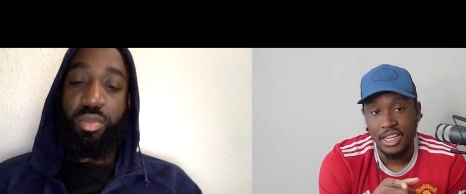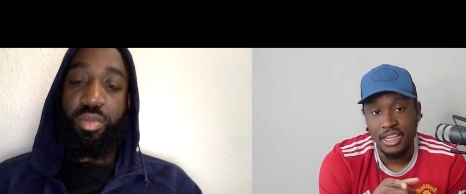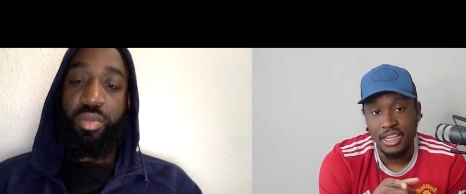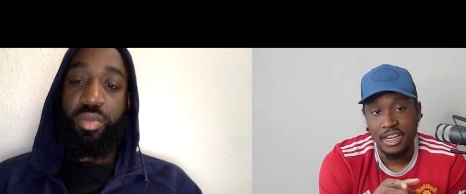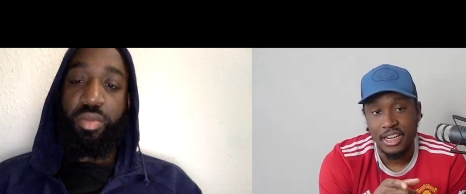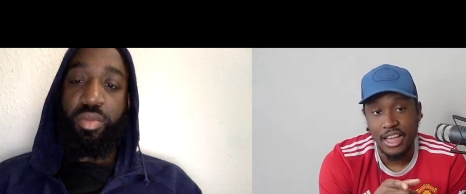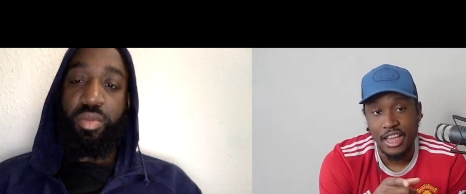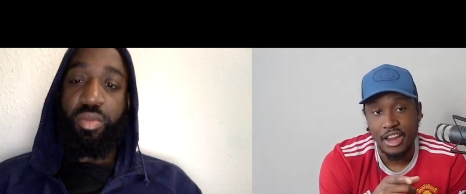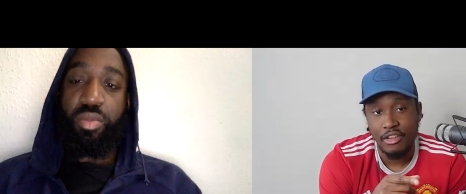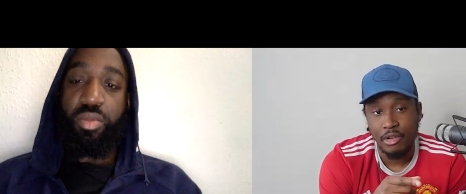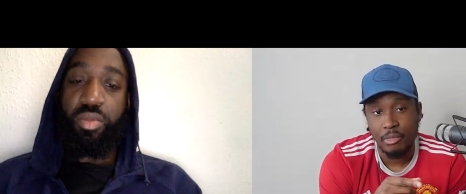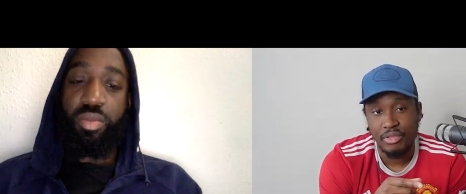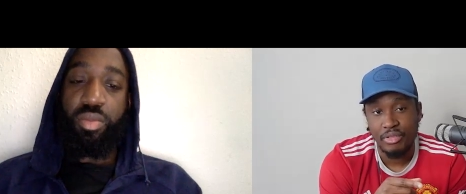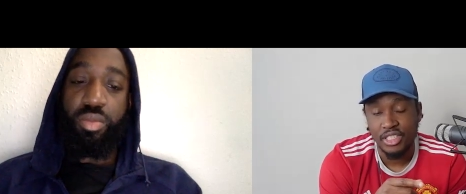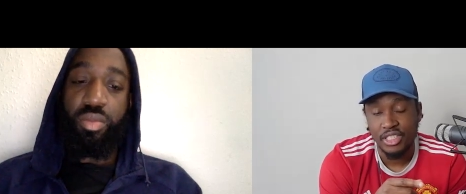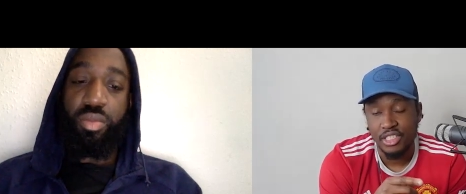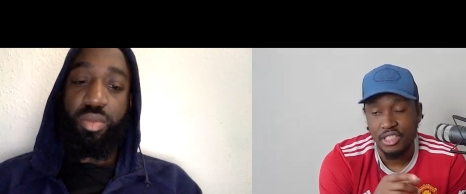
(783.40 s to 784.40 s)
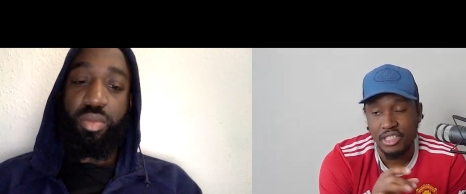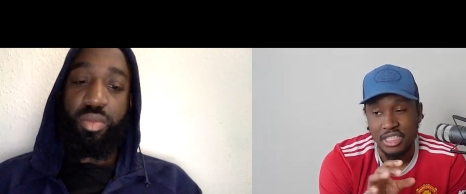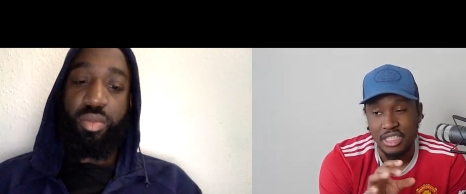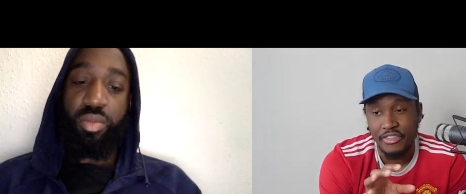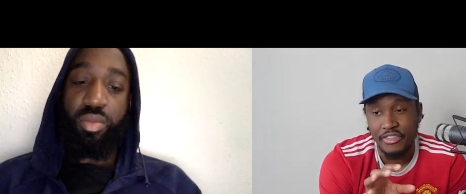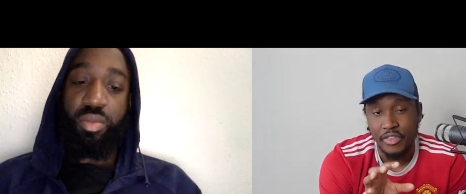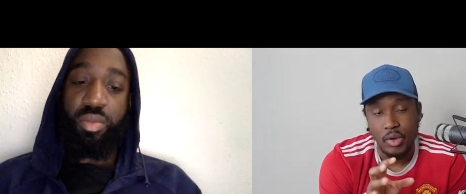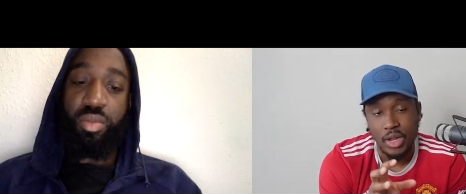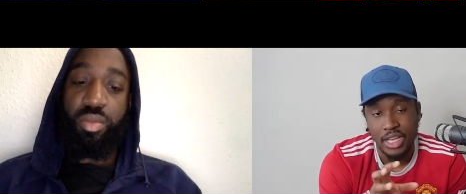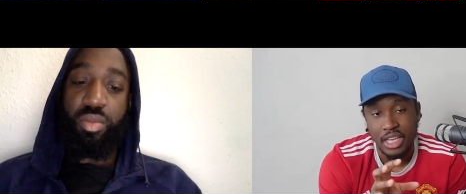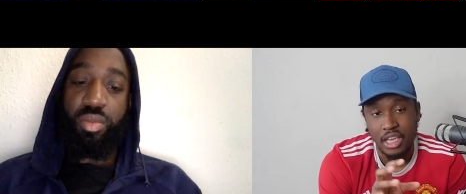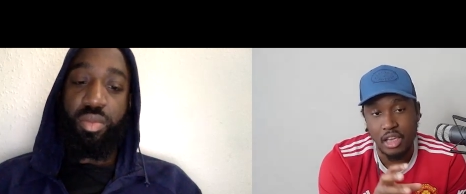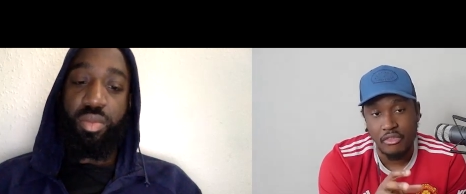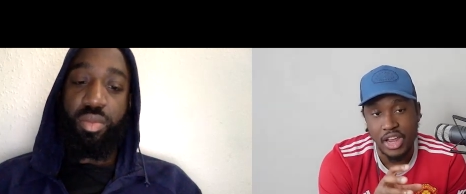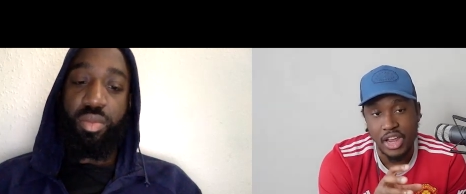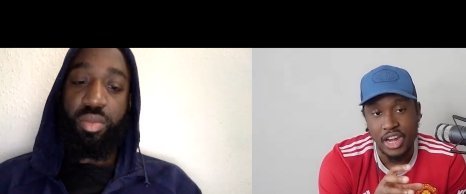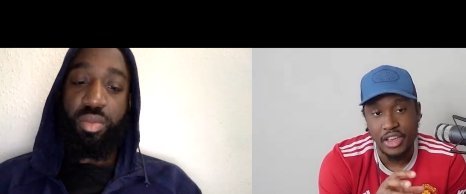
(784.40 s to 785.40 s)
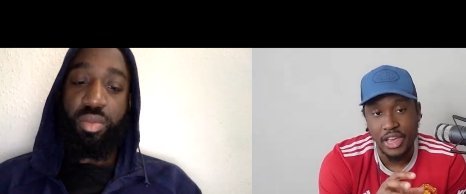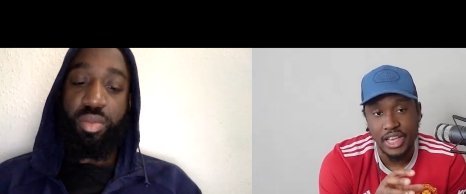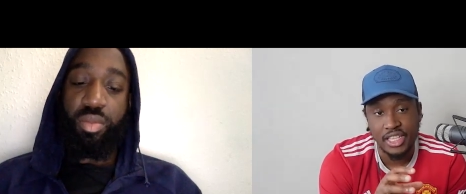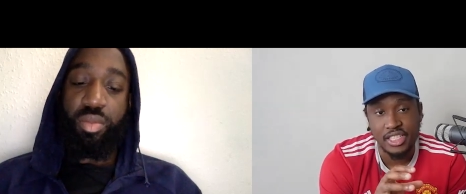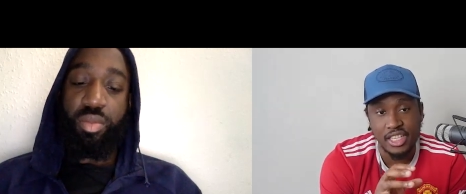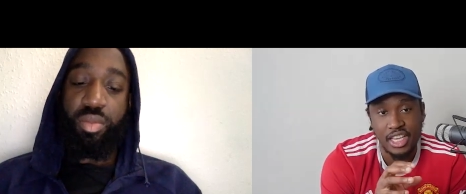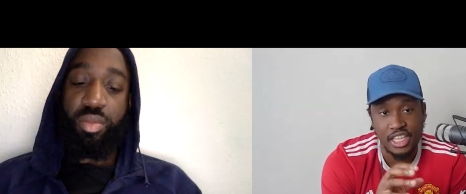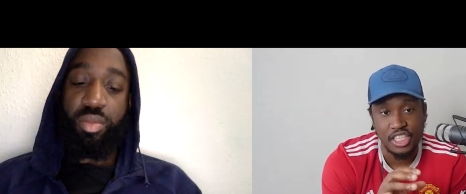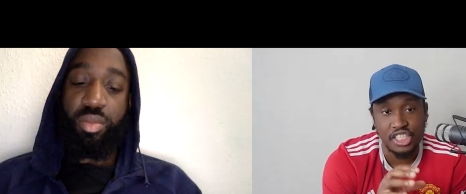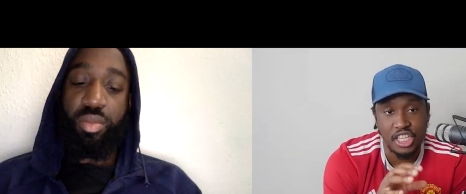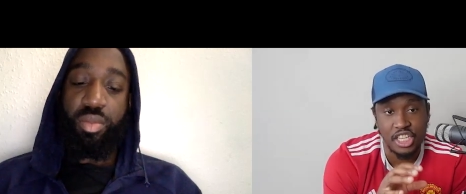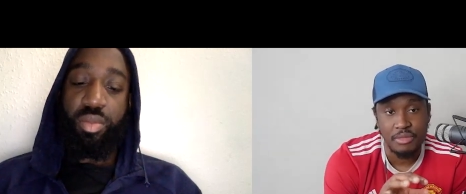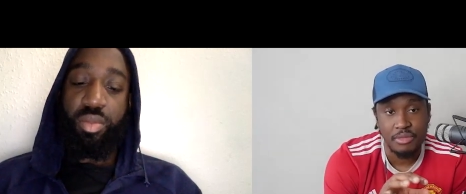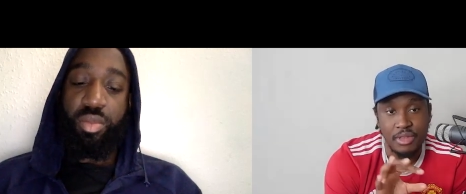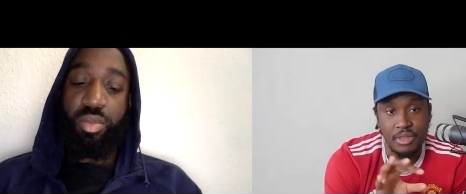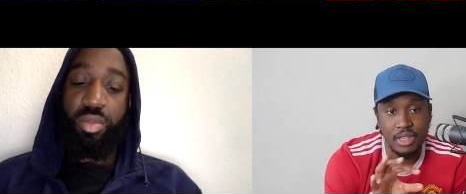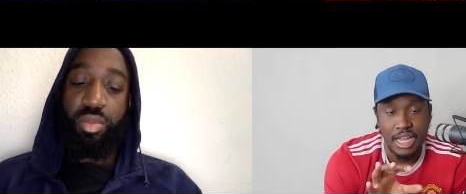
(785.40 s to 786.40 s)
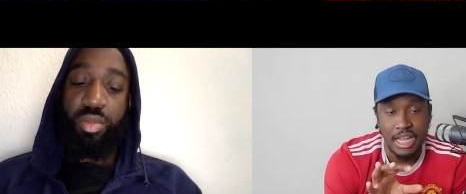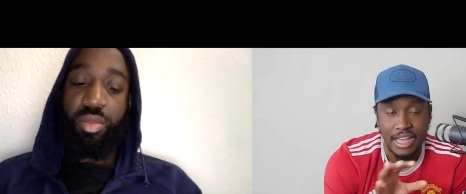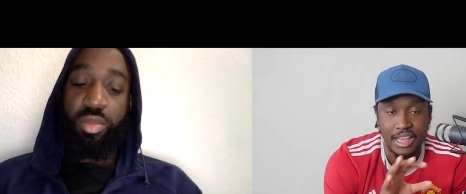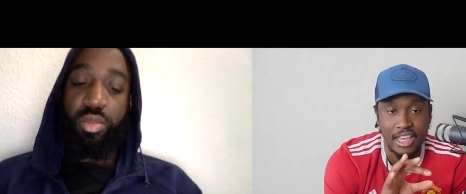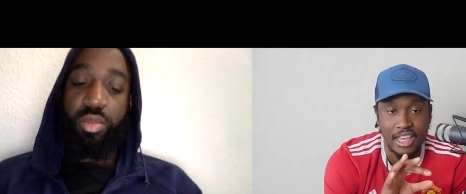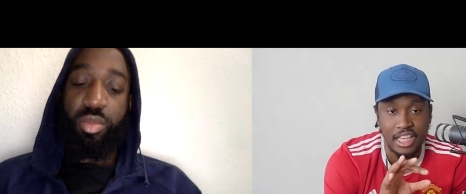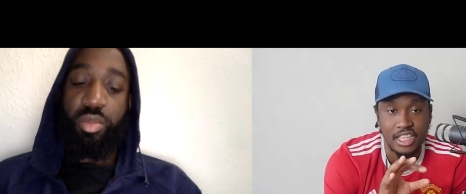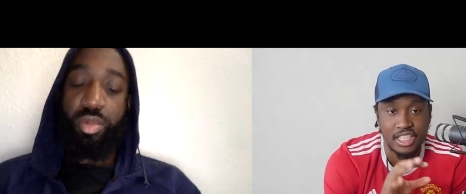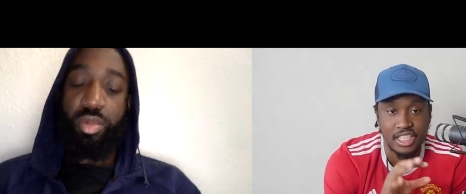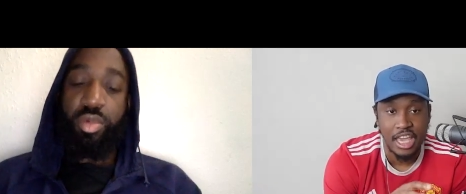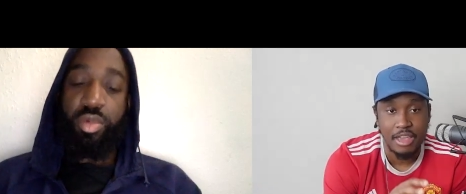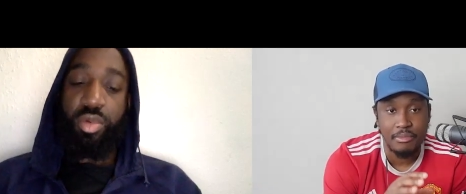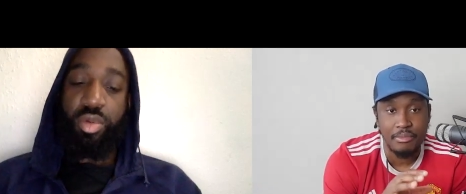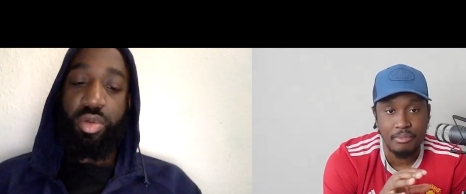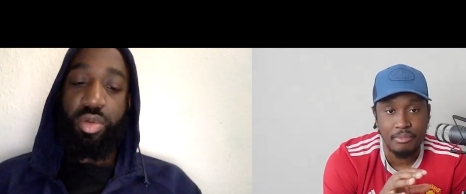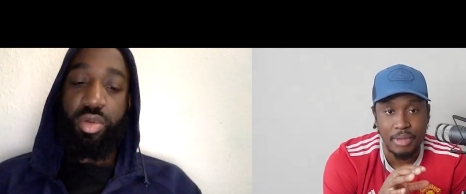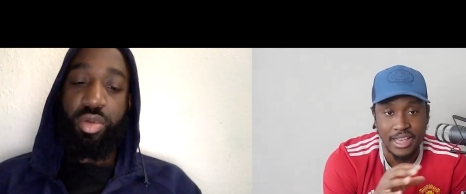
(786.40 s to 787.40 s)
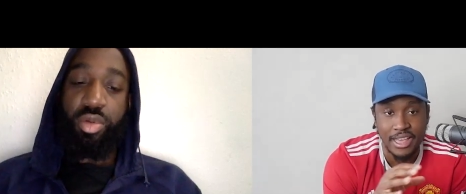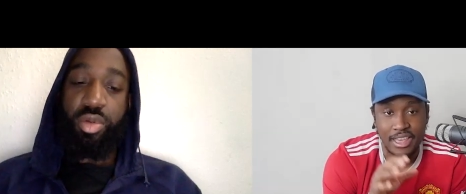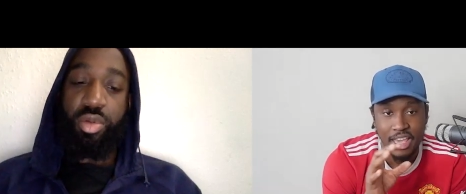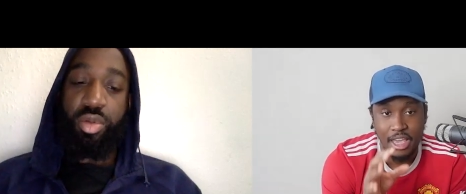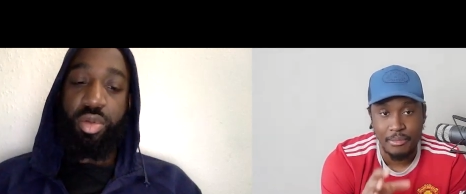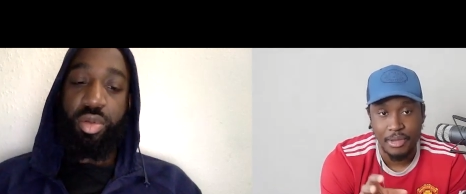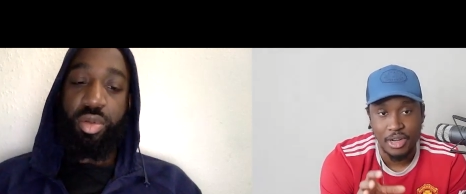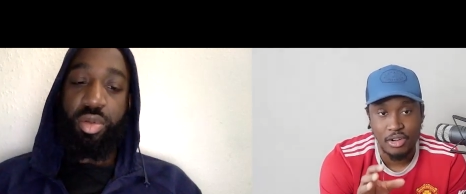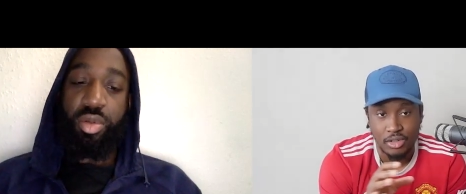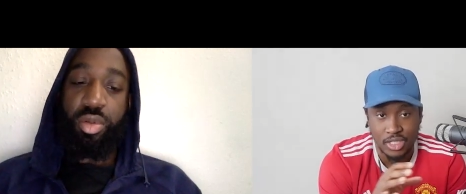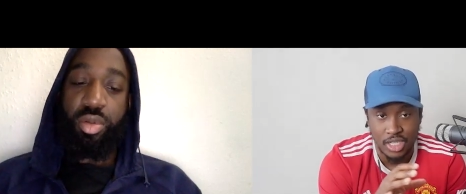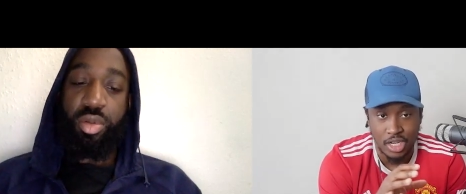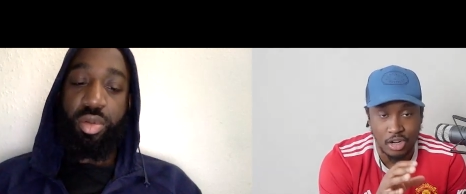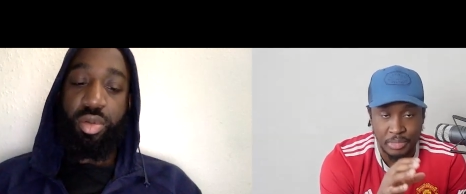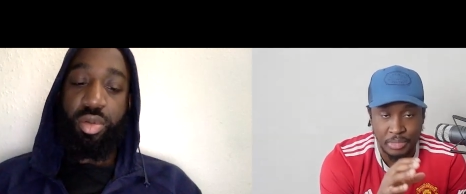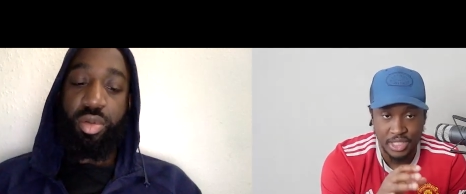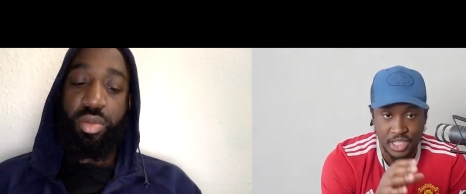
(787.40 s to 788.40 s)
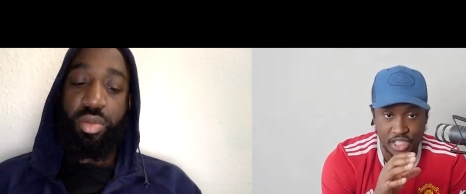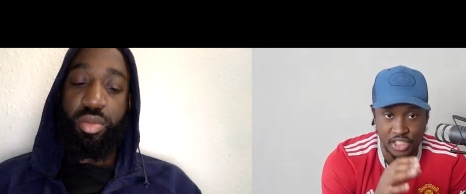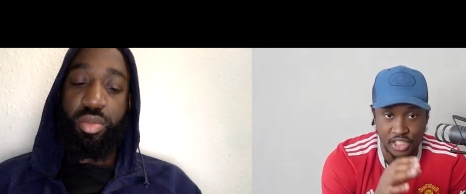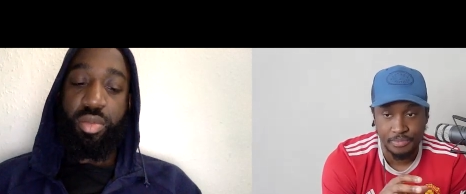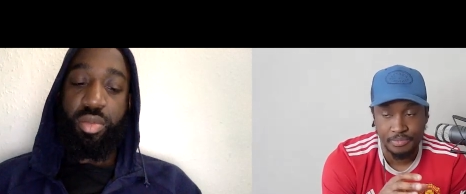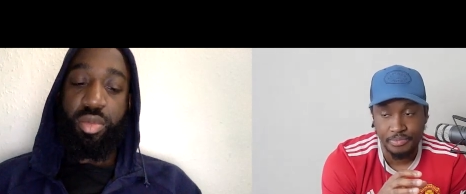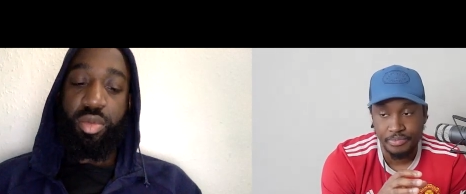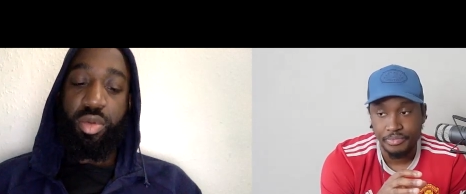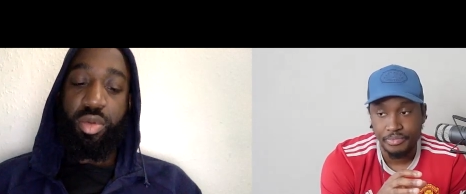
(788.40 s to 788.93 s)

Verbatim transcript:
Speaker 1: need in that aerial presence because I feel like he evaluates each team like each game by game and looks at opposition.